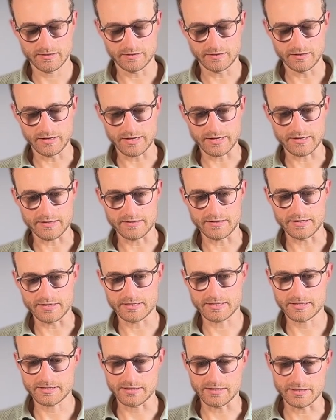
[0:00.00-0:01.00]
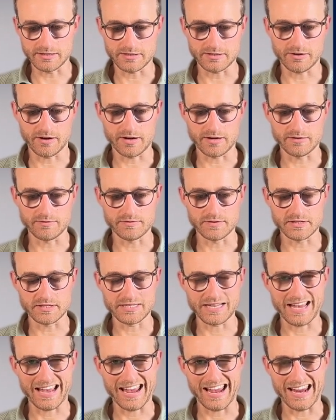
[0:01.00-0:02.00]
like this inside of this
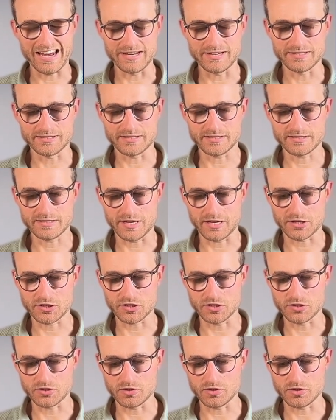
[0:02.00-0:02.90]
headers section.